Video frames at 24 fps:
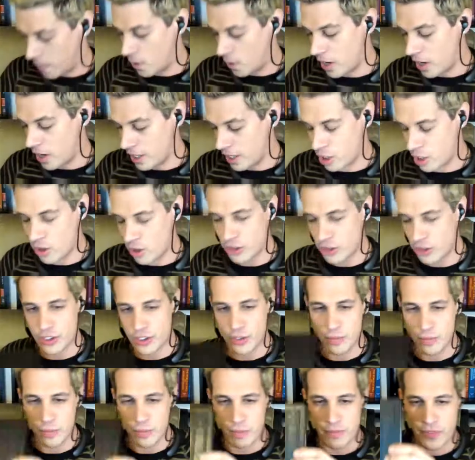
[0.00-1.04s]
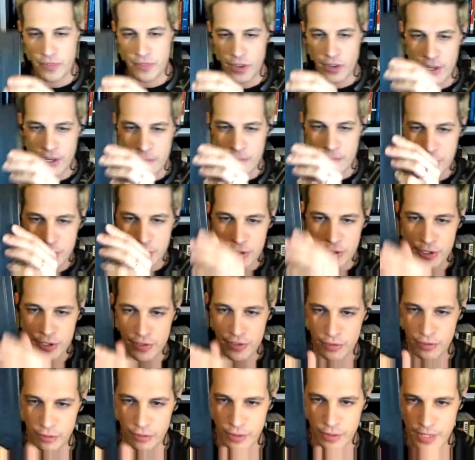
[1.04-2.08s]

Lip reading: I got some very beautiful